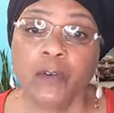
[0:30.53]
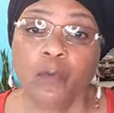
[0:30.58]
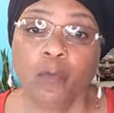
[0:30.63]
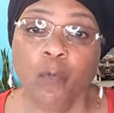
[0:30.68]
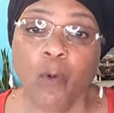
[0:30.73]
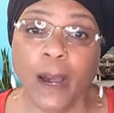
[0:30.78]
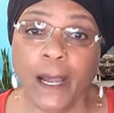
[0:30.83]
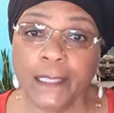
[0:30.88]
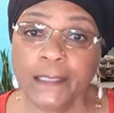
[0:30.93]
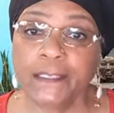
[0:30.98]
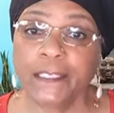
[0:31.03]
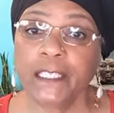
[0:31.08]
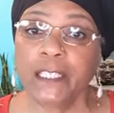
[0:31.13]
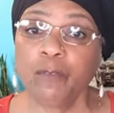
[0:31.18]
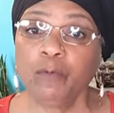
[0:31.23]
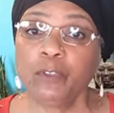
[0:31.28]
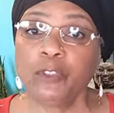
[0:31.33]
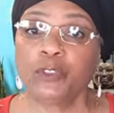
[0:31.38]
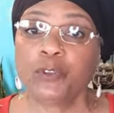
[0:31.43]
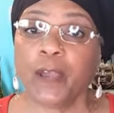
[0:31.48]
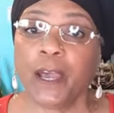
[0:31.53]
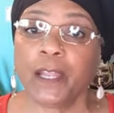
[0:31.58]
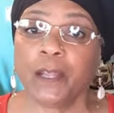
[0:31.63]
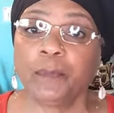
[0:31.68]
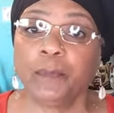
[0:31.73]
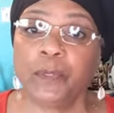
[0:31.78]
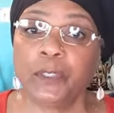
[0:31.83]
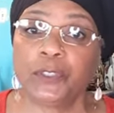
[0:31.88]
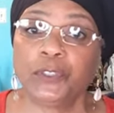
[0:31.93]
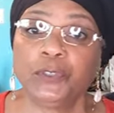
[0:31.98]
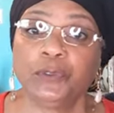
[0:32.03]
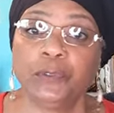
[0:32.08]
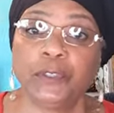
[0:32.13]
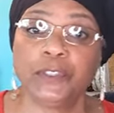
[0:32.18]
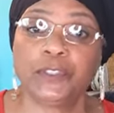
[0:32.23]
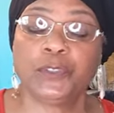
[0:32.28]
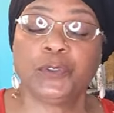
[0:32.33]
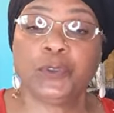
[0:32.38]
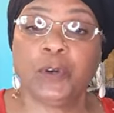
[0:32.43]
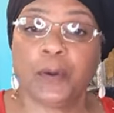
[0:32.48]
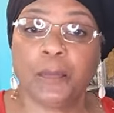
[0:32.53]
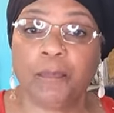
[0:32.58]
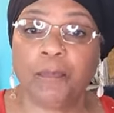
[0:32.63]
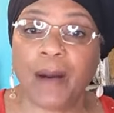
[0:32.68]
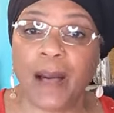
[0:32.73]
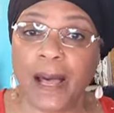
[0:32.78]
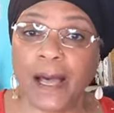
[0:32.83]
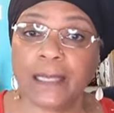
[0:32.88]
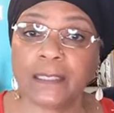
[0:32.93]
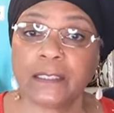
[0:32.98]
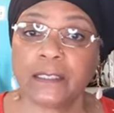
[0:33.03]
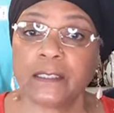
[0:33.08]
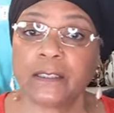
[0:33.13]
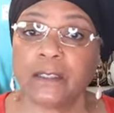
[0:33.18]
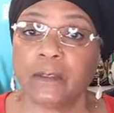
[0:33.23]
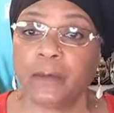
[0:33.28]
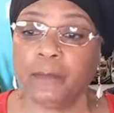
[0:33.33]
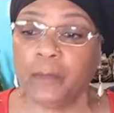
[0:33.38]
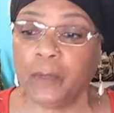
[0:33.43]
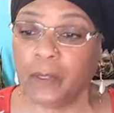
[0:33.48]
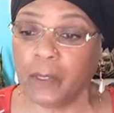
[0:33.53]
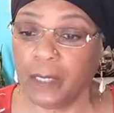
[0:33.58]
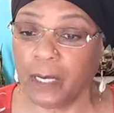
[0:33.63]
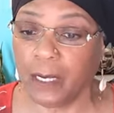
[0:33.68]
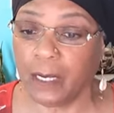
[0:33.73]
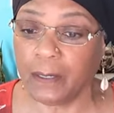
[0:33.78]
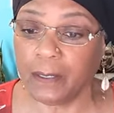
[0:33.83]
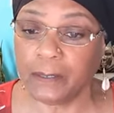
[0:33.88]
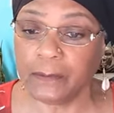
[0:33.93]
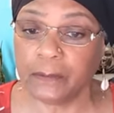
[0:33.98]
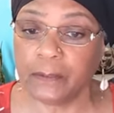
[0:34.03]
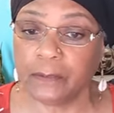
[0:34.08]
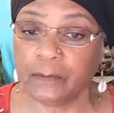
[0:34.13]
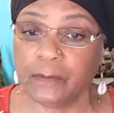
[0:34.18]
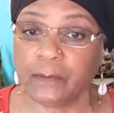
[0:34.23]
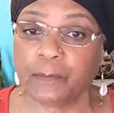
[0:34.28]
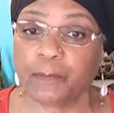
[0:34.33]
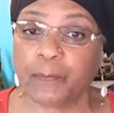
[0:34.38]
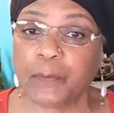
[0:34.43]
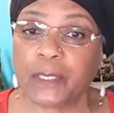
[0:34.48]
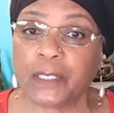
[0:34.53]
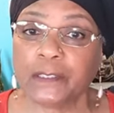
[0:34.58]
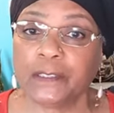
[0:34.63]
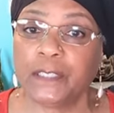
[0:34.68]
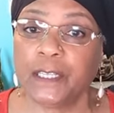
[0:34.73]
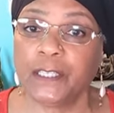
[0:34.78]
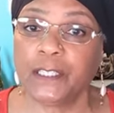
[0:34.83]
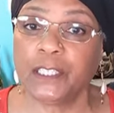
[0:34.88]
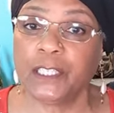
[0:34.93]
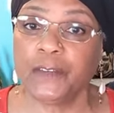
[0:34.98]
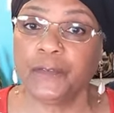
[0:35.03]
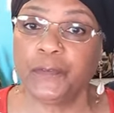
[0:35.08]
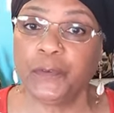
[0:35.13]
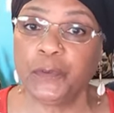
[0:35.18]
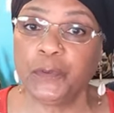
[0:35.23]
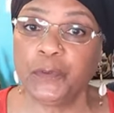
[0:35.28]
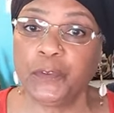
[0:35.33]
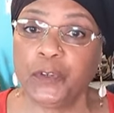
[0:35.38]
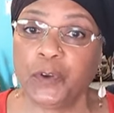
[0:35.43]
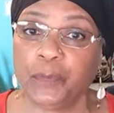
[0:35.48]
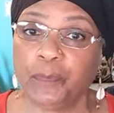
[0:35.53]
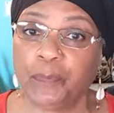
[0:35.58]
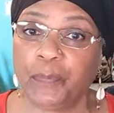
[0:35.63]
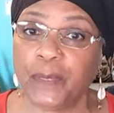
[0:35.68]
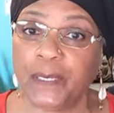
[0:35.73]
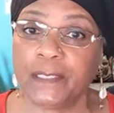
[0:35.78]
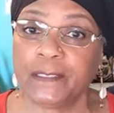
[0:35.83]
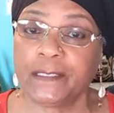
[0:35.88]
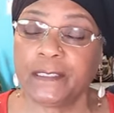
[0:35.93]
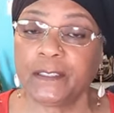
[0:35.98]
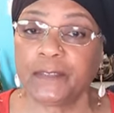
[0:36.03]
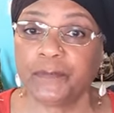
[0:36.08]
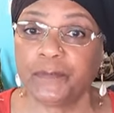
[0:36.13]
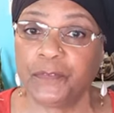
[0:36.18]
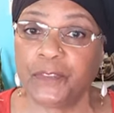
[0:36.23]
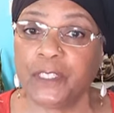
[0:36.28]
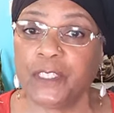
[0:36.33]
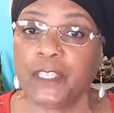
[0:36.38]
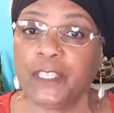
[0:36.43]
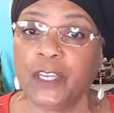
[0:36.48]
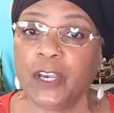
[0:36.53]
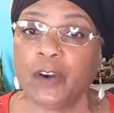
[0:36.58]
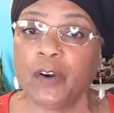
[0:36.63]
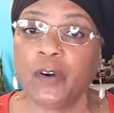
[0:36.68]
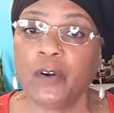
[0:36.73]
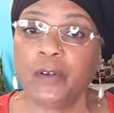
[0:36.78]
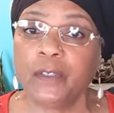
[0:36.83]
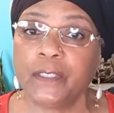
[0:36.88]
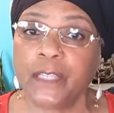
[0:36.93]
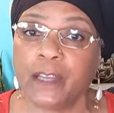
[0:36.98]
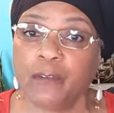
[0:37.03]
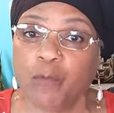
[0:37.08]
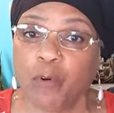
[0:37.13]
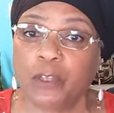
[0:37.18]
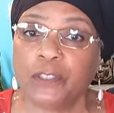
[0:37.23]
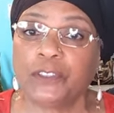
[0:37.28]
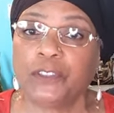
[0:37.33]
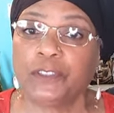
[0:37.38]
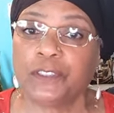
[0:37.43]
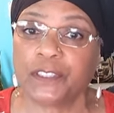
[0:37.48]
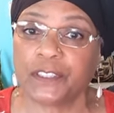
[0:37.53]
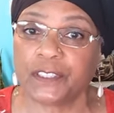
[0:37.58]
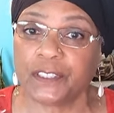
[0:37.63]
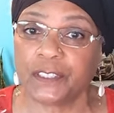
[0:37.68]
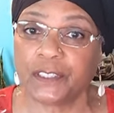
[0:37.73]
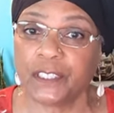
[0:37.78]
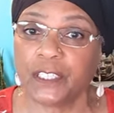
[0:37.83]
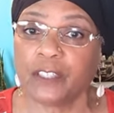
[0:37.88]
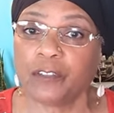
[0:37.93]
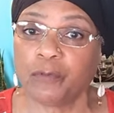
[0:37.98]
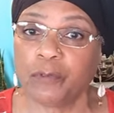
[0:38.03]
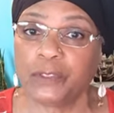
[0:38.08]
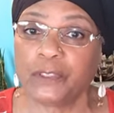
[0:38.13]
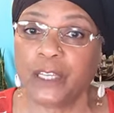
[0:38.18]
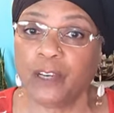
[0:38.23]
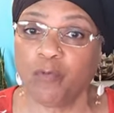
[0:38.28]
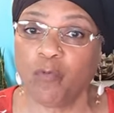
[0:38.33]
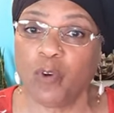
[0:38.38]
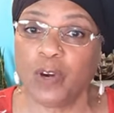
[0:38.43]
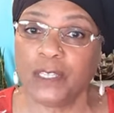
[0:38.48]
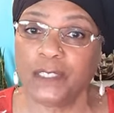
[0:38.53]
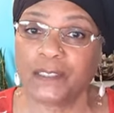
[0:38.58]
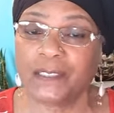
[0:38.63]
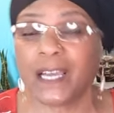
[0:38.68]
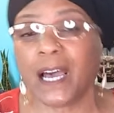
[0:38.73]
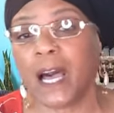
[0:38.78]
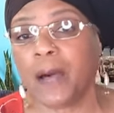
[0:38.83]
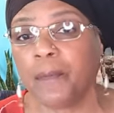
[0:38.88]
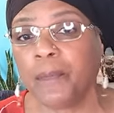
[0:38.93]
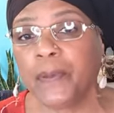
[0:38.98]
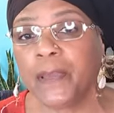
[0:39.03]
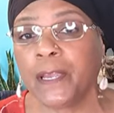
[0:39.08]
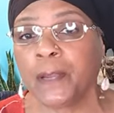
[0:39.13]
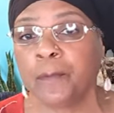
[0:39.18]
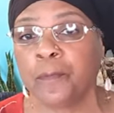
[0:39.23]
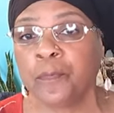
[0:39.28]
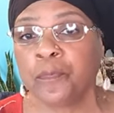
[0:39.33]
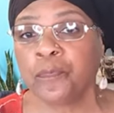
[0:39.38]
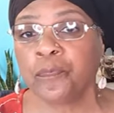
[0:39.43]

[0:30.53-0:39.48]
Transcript: YT will try to put you into a box because they give you your best video and they want you to stick with that one topic.